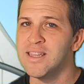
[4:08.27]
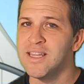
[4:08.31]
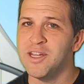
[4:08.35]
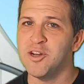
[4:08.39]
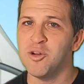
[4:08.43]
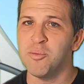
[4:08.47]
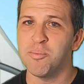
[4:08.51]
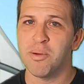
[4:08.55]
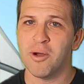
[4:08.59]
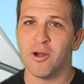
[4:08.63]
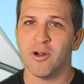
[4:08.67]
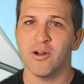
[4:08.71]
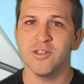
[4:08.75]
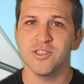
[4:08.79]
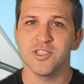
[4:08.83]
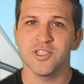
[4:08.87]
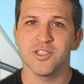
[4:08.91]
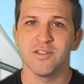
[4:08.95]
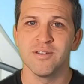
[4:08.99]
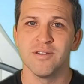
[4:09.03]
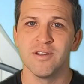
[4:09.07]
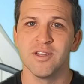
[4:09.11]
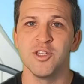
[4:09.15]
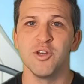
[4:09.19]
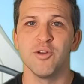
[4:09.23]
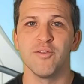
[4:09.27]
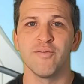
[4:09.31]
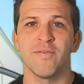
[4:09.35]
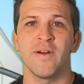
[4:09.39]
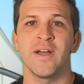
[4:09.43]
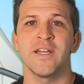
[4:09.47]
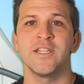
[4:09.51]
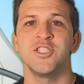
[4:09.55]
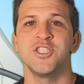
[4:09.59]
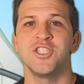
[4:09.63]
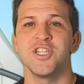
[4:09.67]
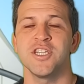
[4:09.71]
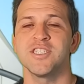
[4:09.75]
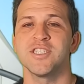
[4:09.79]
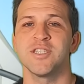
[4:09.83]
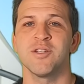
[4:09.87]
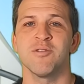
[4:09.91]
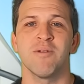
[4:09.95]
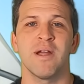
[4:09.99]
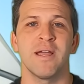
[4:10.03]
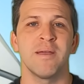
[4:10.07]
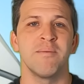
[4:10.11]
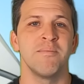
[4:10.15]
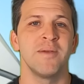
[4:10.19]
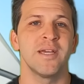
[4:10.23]
a little parched, you'll find just the
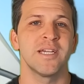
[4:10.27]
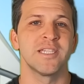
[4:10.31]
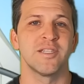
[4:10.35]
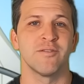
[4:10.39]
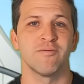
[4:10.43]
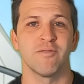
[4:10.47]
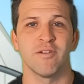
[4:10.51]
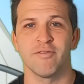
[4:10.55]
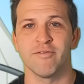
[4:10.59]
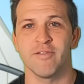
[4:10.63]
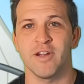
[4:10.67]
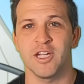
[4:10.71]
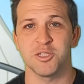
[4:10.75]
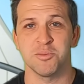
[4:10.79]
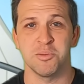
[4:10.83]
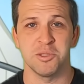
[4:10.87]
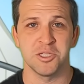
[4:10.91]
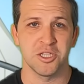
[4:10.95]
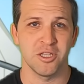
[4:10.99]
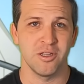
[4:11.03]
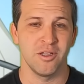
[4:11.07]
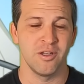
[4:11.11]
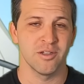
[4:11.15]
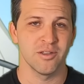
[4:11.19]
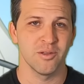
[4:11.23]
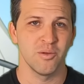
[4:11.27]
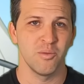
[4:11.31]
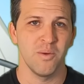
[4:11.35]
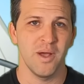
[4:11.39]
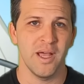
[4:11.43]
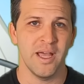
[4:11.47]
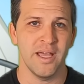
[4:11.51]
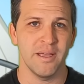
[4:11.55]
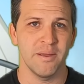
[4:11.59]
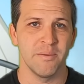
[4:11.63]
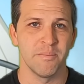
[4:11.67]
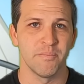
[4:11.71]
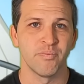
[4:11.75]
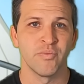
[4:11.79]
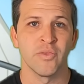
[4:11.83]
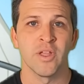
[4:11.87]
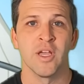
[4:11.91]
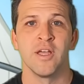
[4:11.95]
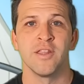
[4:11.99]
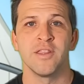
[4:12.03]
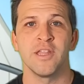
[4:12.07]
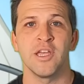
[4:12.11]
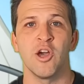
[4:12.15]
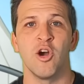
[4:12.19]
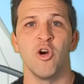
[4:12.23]
right mix of refreshments along the way.
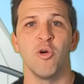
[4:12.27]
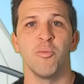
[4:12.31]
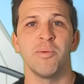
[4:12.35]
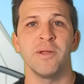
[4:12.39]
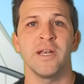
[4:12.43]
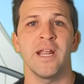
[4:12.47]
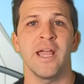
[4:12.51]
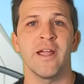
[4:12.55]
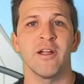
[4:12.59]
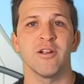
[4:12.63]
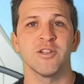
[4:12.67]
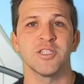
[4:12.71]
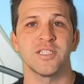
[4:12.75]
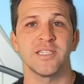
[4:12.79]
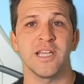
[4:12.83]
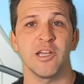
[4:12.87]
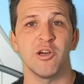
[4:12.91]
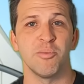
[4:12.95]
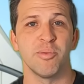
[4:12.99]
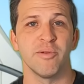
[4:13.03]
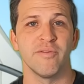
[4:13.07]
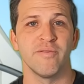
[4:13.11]
The open air sail